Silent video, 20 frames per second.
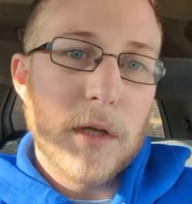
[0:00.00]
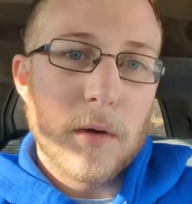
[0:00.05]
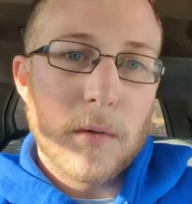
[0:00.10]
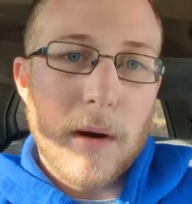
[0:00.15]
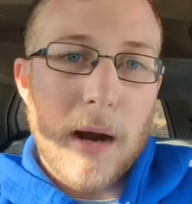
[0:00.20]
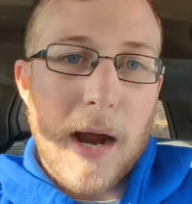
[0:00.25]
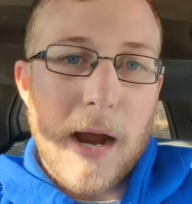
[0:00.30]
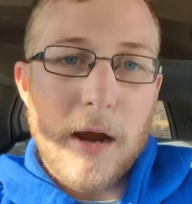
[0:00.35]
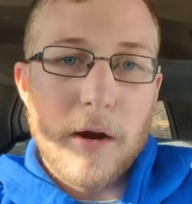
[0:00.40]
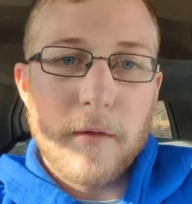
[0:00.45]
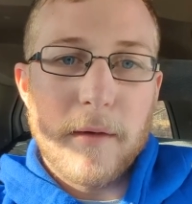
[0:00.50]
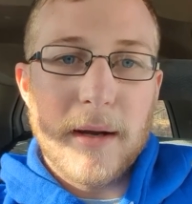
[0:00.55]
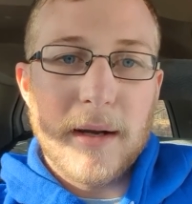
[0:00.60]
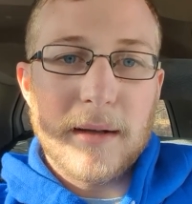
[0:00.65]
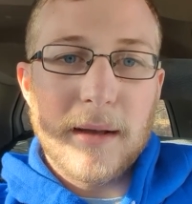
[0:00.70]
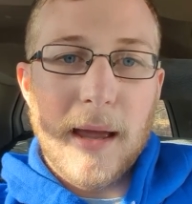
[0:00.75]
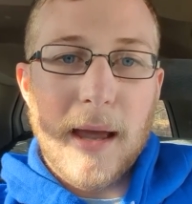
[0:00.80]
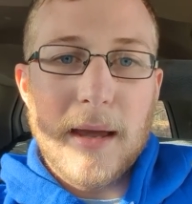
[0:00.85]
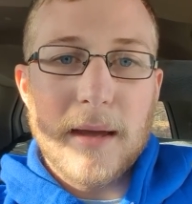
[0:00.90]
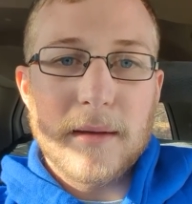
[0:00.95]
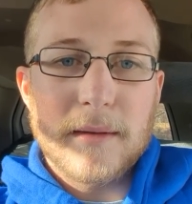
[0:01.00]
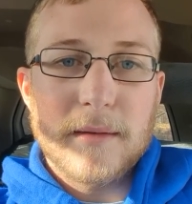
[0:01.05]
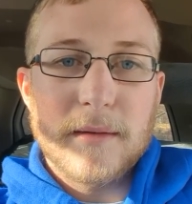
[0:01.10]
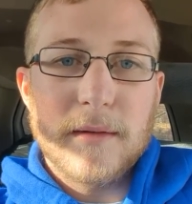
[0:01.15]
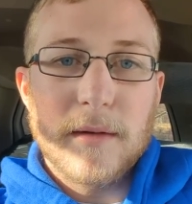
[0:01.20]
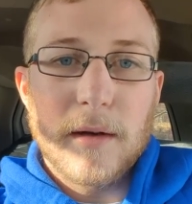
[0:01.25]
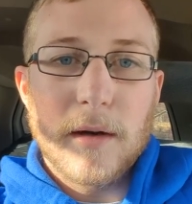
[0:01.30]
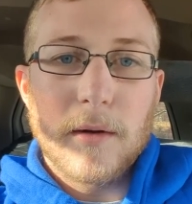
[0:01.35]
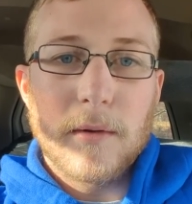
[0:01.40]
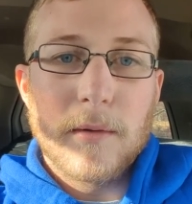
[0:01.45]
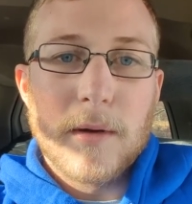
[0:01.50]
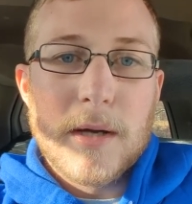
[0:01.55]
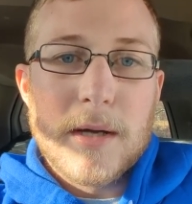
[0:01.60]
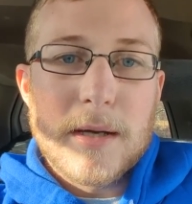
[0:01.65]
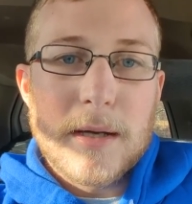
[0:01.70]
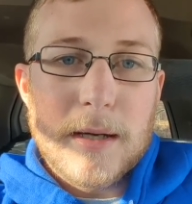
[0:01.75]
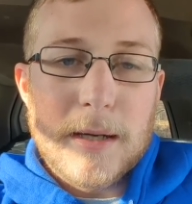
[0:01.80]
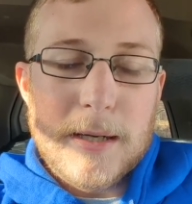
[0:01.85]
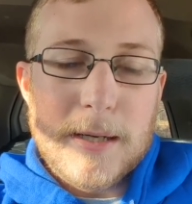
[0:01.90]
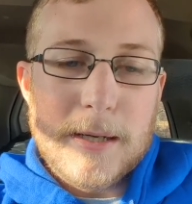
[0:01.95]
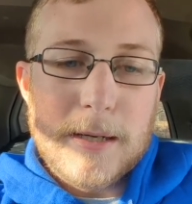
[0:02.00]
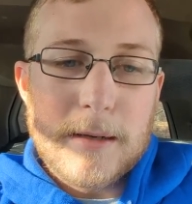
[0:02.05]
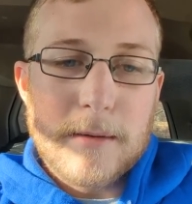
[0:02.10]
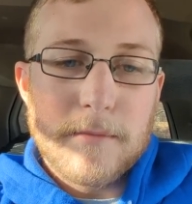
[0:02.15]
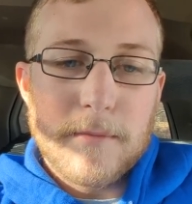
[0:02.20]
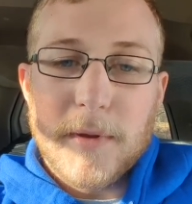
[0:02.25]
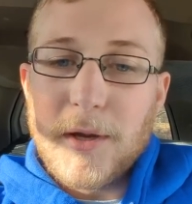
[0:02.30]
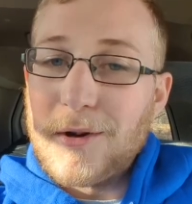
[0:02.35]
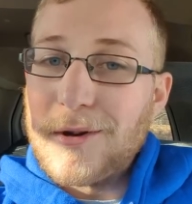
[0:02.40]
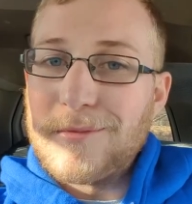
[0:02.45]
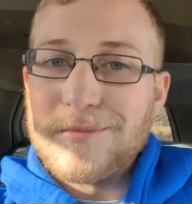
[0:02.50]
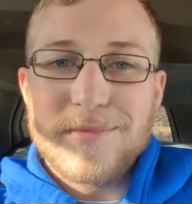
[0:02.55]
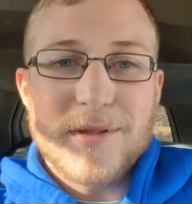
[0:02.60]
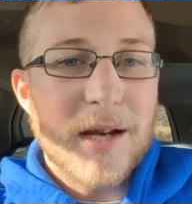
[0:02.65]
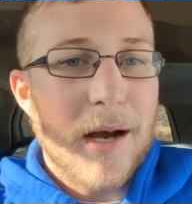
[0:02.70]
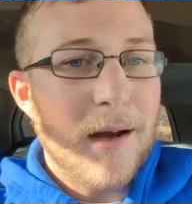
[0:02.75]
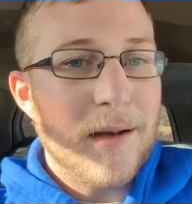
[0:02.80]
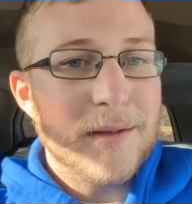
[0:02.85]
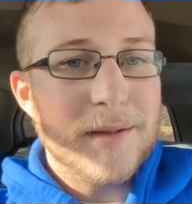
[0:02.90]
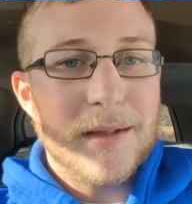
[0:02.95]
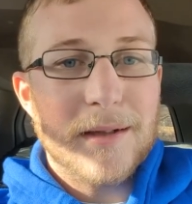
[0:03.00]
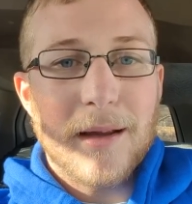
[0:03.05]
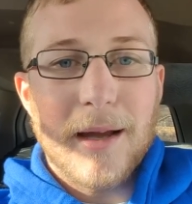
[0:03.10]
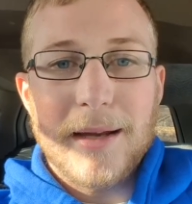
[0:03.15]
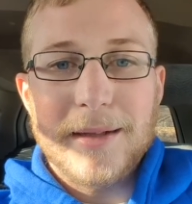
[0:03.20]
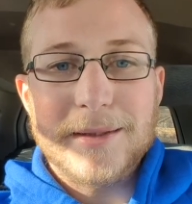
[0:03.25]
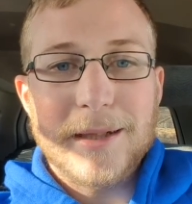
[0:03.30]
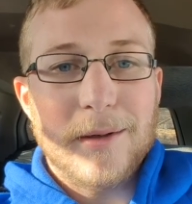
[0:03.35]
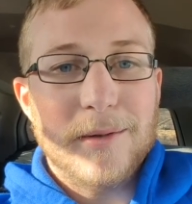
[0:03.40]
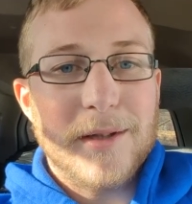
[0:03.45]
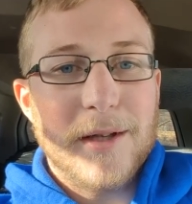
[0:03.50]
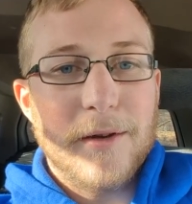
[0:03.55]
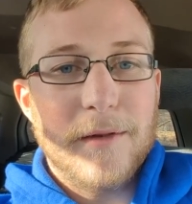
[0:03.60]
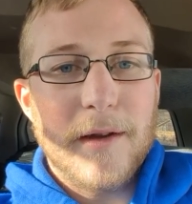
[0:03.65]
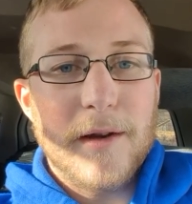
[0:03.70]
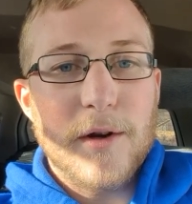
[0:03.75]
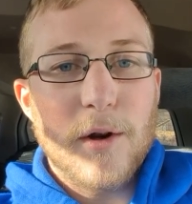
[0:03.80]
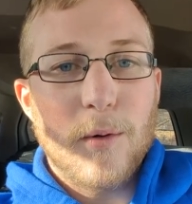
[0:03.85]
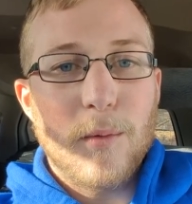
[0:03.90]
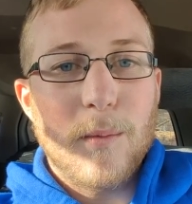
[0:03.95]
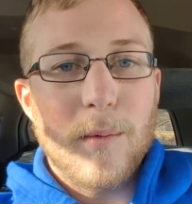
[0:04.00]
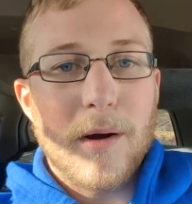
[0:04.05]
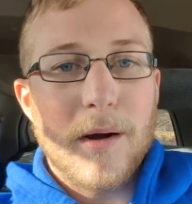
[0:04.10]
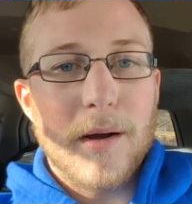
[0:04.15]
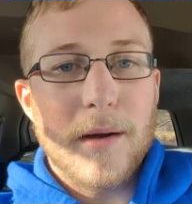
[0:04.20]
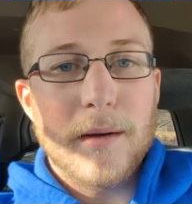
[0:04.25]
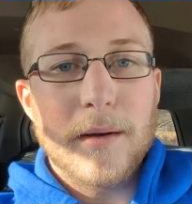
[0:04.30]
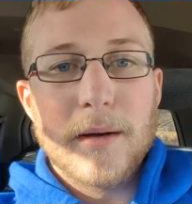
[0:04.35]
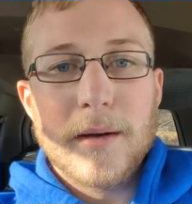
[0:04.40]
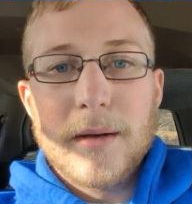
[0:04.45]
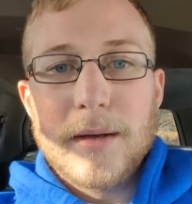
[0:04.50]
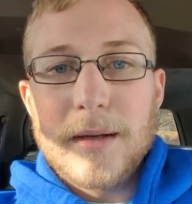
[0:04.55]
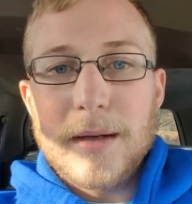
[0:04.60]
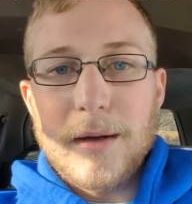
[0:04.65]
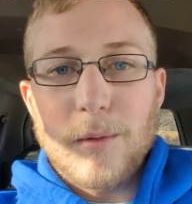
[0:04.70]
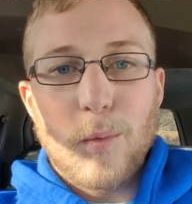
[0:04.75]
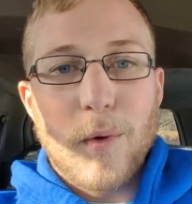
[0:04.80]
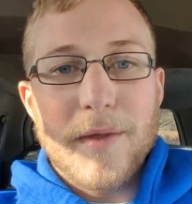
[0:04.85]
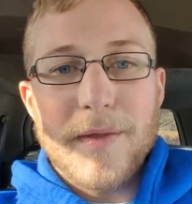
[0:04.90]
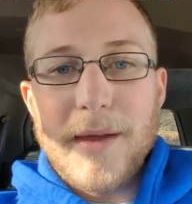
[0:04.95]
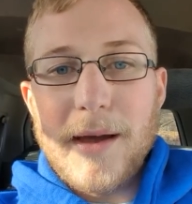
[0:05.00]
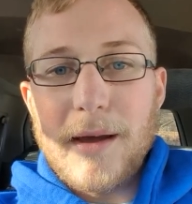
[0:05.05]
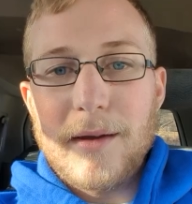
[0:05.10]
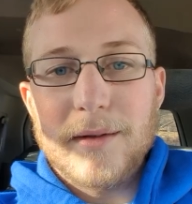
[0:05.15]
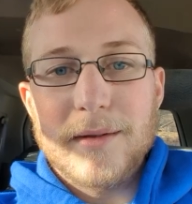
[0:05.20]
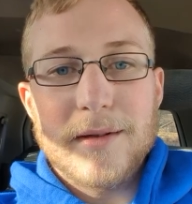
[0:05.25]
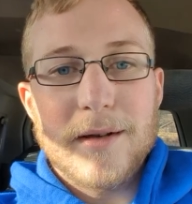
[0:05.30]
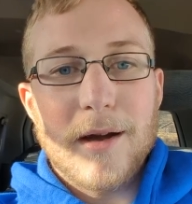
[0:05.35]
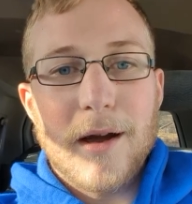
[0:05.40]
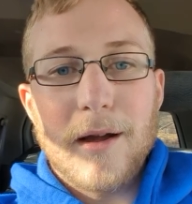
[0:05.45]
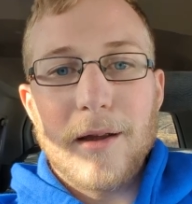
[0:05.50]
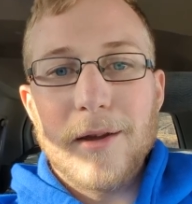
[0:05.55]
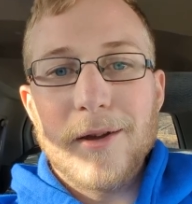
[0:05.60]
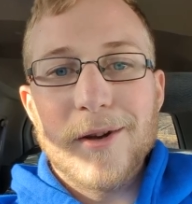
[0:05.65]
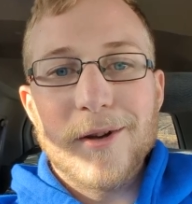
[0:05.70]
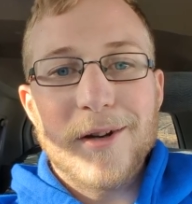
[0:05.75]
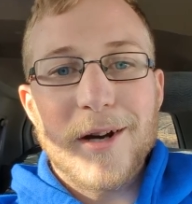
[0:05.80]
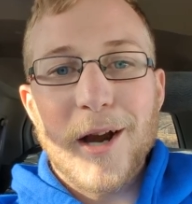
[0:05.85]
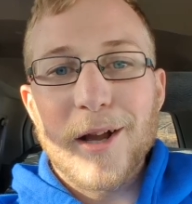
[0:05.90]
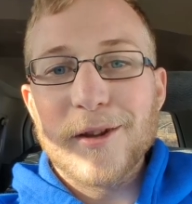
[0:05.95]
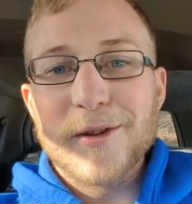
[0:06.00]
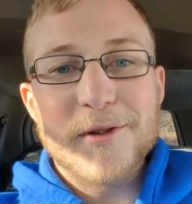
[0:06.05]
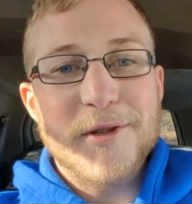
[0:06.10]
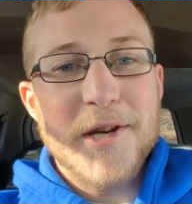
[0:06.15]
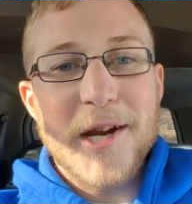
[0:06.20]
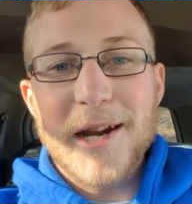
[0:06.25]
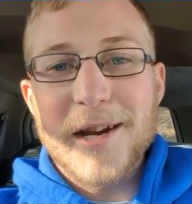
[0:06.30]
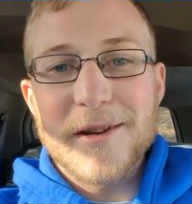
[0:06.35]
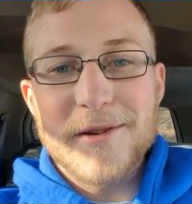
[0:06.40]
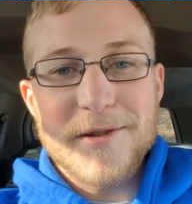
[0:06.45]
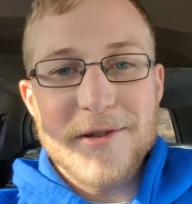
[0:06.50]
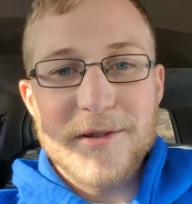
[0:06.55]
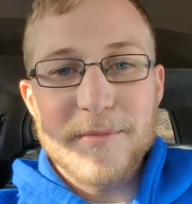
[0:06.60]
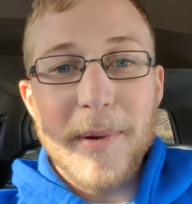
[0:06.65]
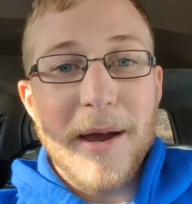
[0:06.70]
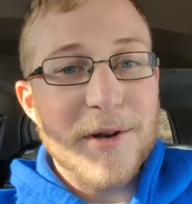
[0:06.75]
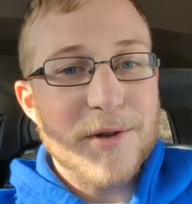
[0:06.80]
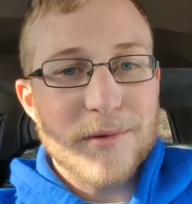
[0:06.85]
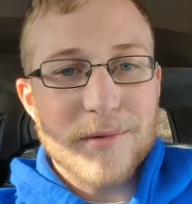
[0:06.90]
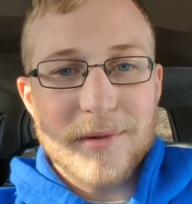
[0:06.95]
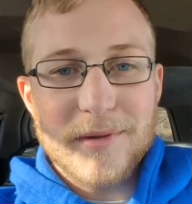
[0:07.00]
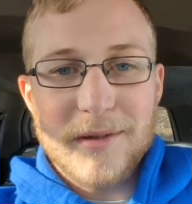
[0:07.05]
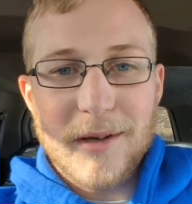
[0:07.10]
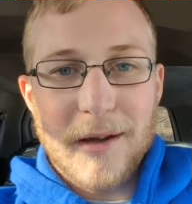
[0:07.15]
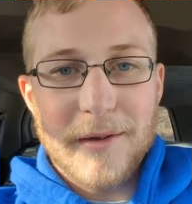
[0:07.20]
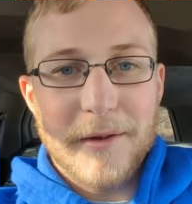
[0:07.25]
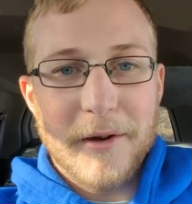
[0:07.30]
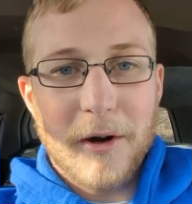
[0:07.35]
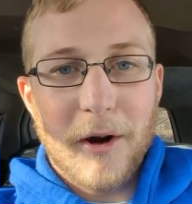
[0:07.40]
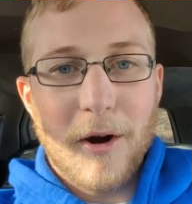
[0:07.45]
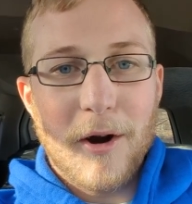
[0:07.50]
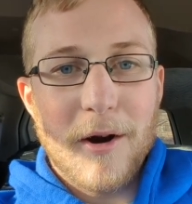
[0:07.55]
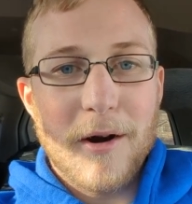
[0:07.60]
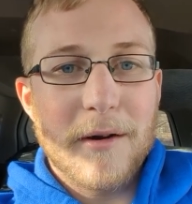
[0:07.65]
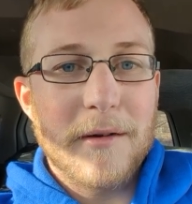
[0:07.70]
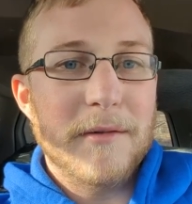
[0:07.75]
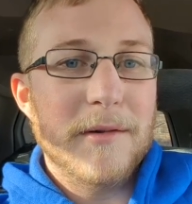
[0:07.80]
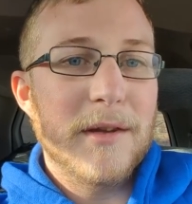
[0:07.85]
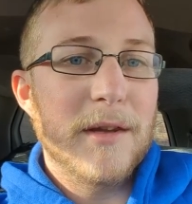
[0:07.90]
higher end clients. There are tons of clients out there that don't want a $1,000 color change specials on their car.